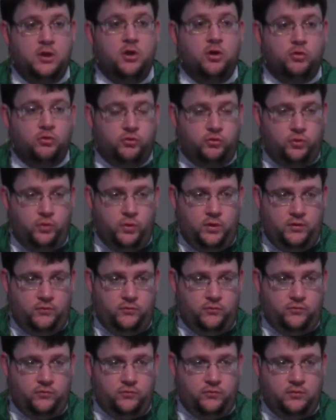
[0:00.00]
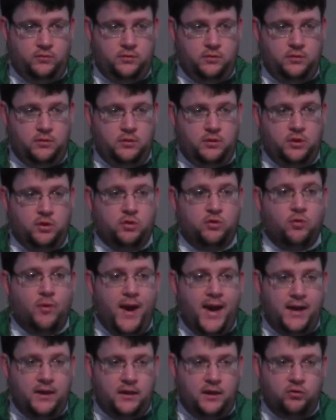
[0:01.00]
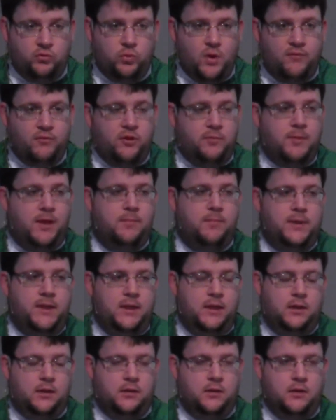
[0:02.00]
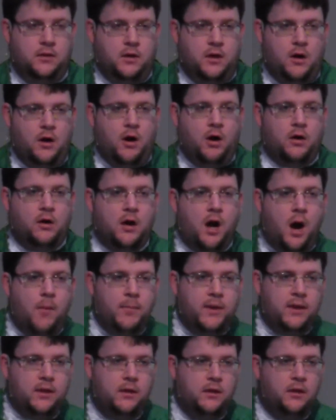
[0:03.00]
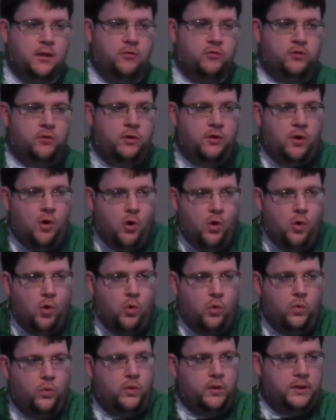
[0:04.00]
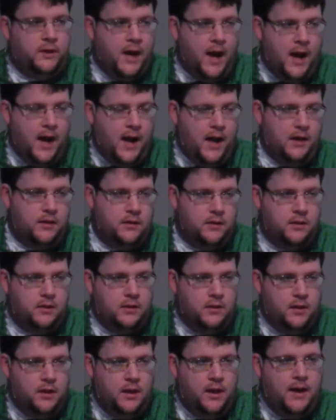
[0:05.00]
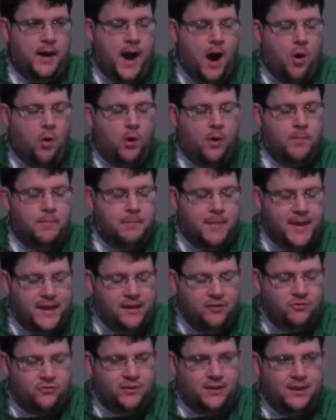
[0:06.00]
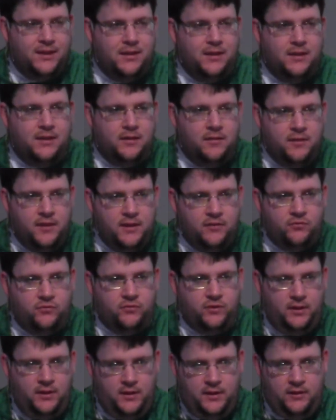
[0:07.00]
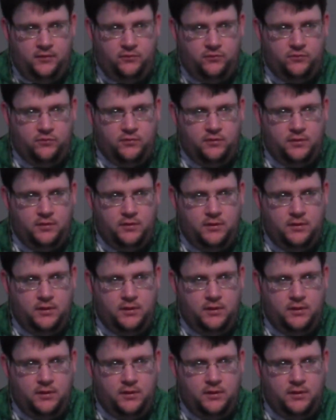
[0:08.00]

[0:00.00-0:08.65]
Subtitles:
your students, your grandkids, whoever they may be, are coming to know God and how amazing this is.